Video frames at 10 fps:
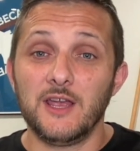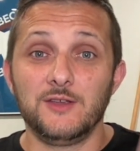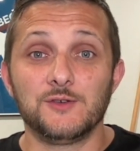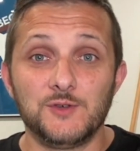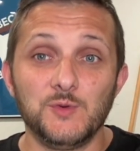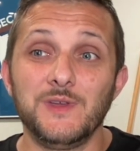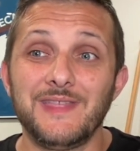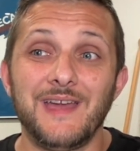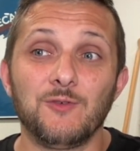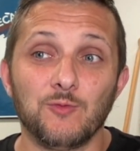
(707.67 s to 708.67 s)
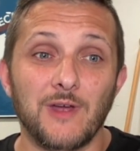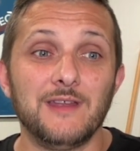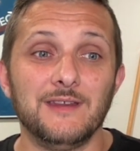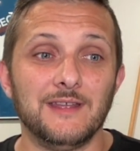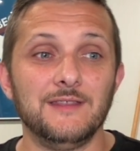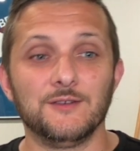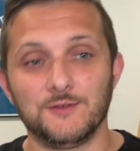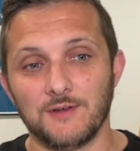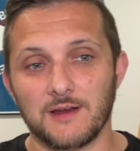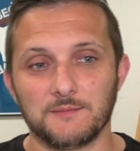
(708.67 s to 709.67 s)
you're doing that right in your
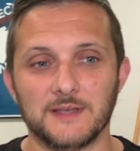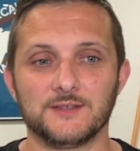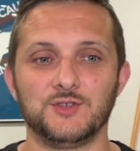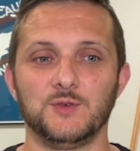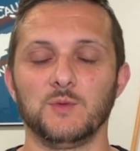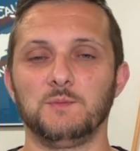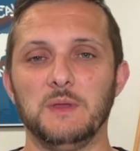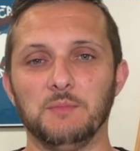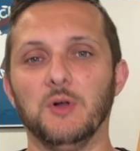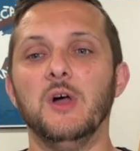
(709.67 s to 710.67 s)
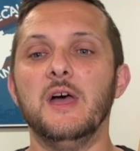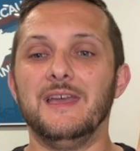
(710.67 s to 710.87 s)
direct messaging with people,